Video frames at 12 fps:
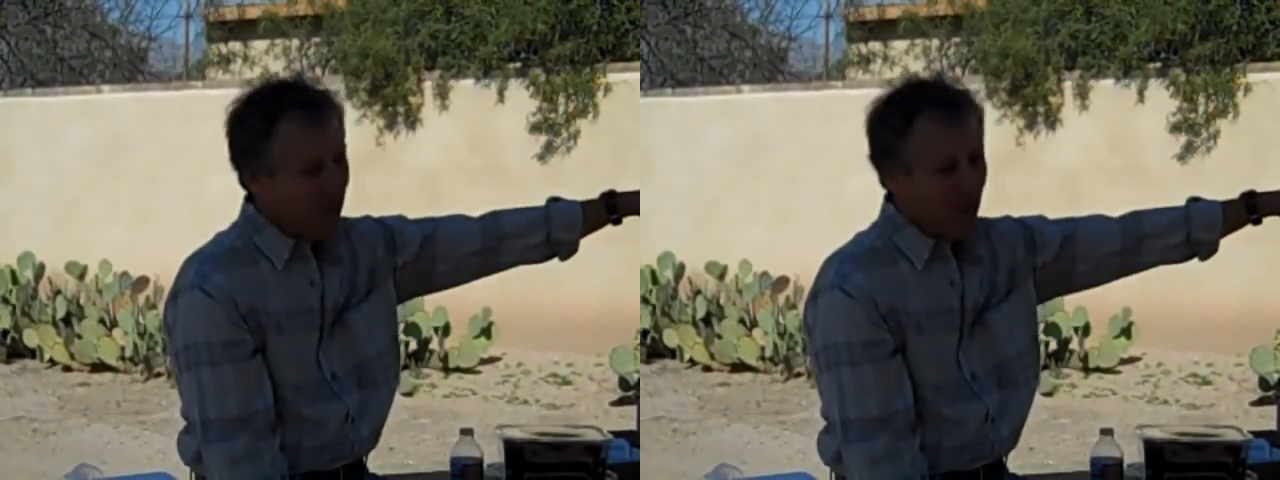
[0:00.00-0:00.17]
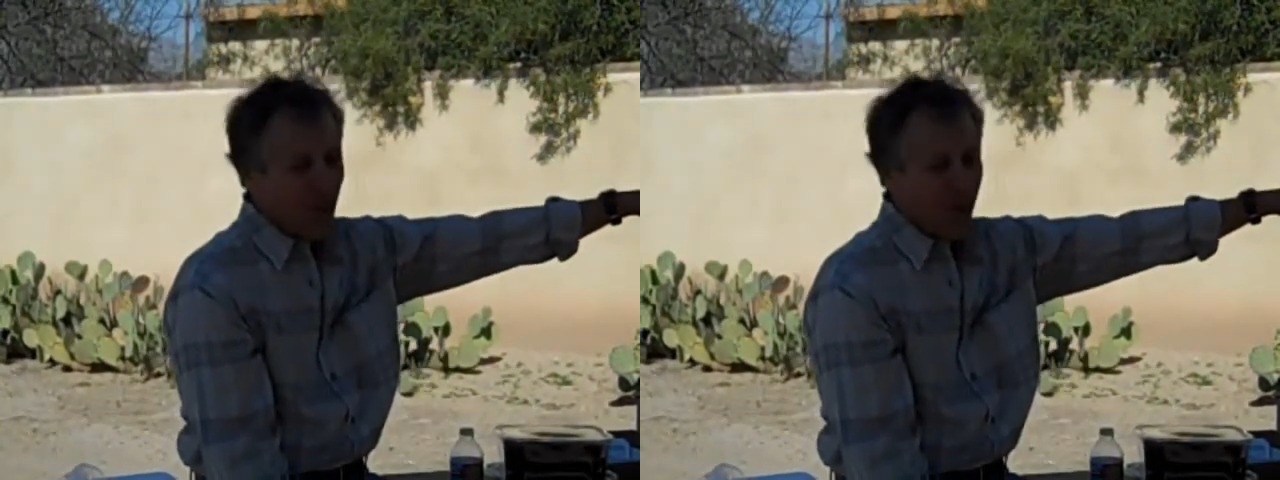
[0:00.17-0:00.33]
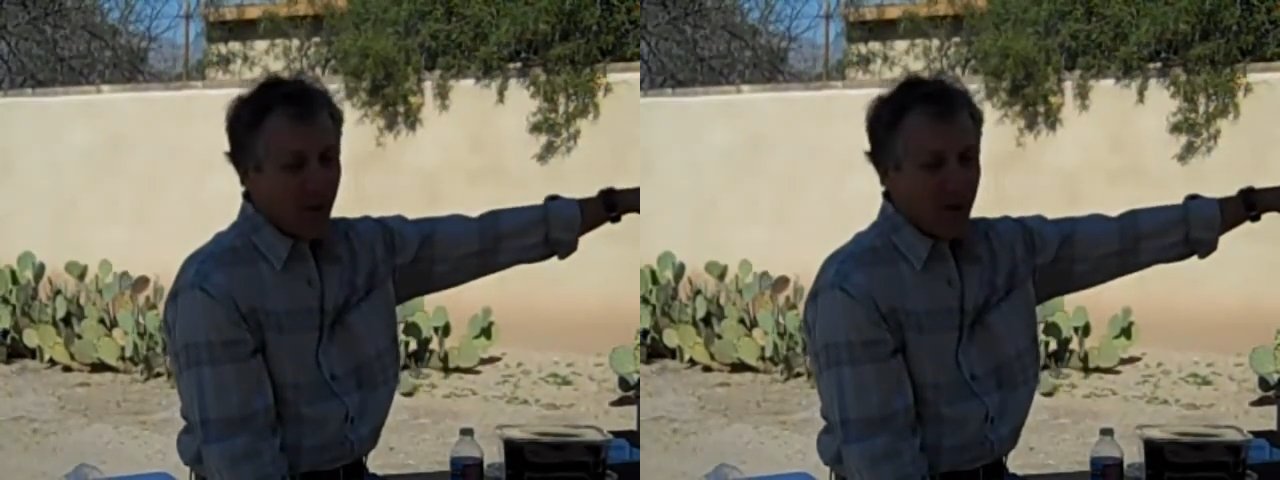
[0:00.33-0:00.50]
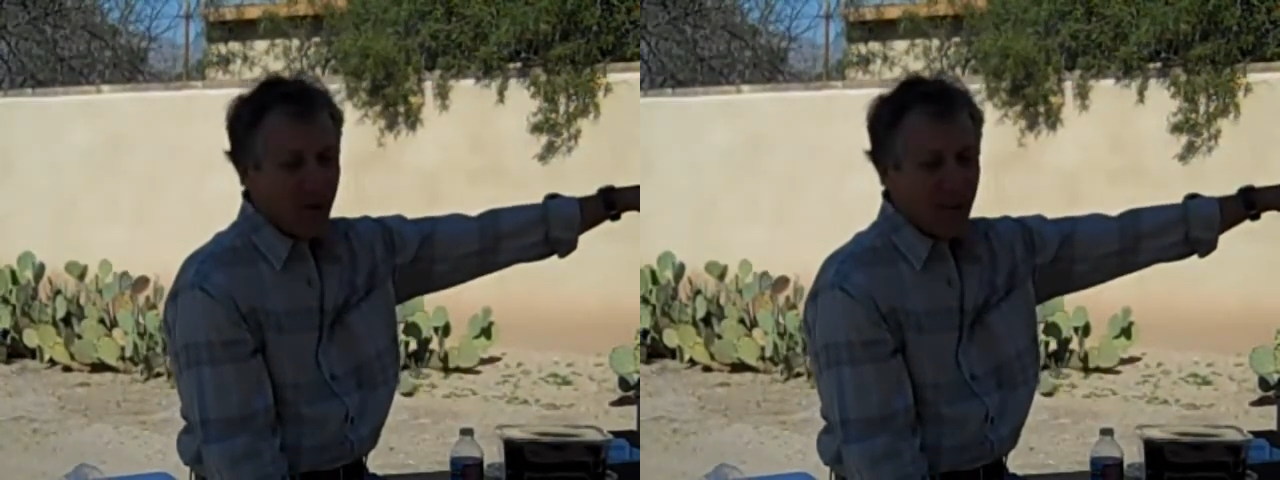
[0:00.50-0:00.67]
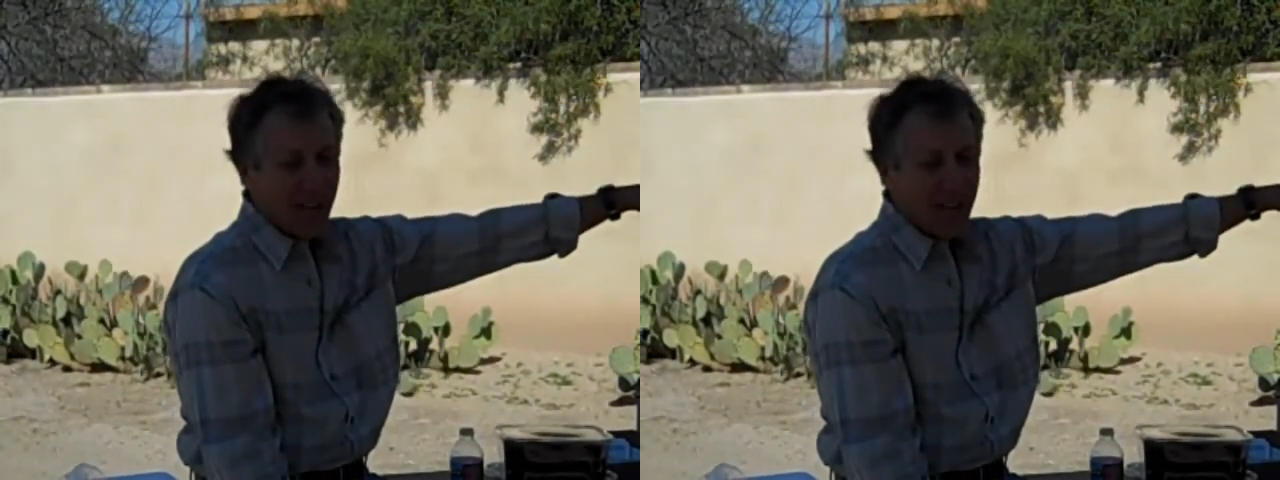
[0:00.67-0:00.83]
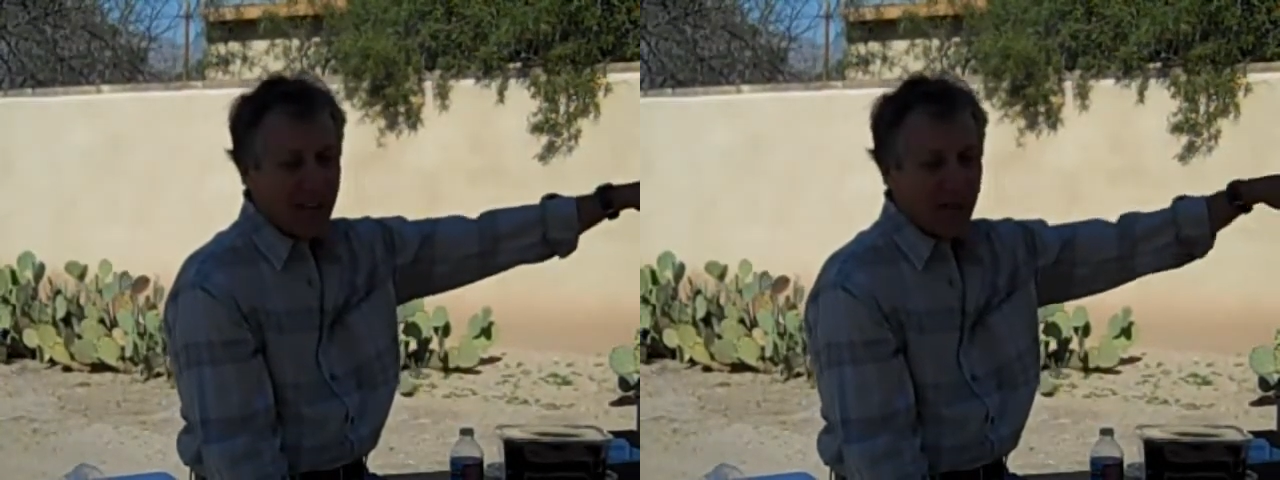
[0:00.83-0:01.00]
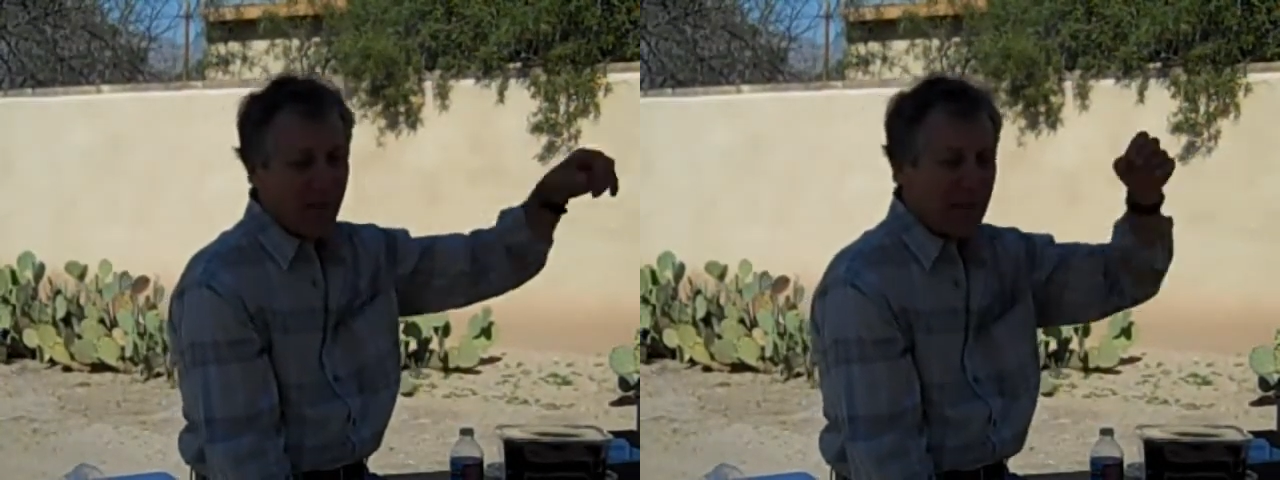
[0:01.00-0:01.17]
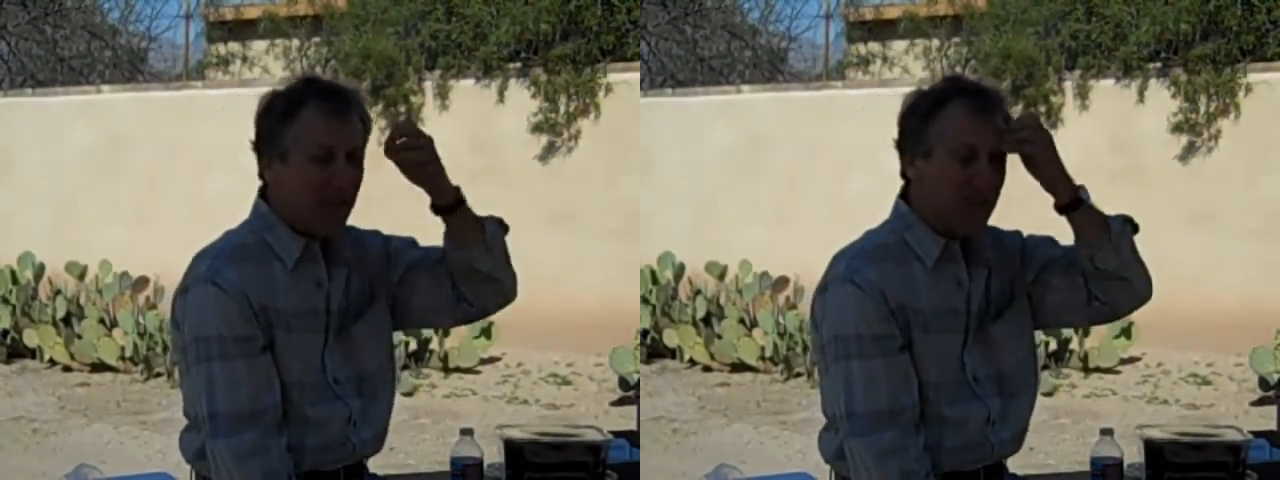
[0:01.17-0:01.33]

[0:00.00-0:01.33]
for the Team